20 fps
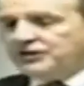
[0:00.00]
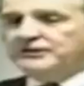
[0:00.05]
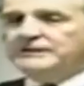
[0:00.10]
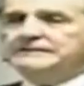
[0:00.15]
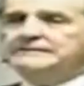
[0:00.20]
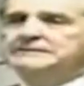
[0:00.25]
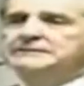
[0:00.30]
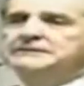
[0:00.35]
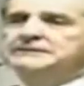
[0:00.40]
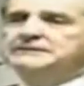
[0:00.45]

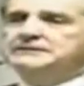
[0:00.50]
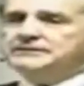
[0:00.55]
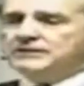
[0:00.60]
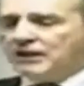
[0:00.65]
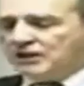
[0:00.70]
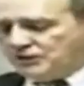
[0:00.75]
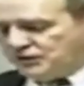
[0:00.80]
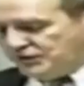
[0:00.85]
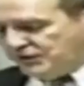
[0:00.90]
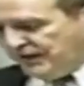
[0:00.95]
nation,
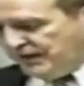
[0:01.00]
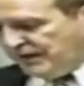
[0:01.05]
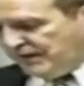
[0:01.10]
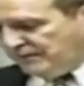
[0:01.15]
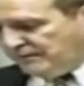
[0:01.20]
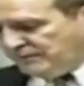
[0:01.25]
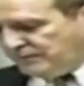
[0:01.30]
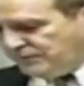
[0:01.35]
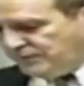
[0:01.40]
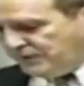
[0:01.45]

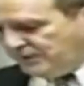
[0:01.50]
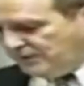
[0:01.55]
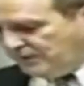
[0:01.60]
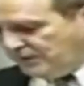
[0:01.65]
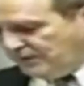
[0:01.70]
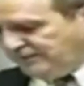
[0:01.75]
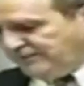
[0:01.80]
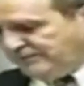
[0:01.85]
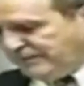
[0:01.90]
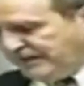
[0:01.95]
ourselves, and
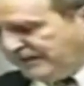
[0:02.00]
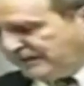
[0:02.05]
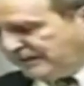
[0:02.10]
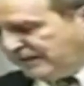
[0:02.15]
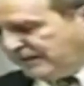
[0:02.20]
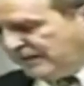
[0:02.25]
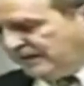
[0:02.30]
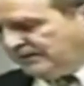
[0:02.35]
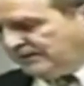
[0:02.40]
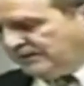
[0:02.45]
all of
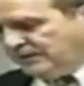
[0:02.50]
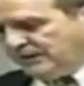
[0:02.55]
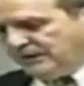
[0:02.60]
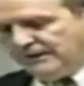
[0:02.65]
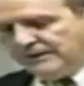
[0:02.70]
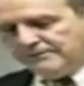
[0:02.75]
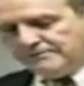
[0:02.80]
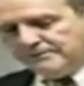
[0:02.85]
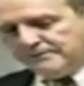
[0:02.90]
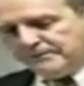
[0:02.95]
mankind
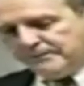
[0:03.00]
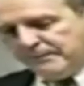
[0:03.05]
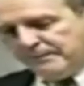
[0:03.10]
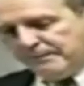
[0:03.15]
today.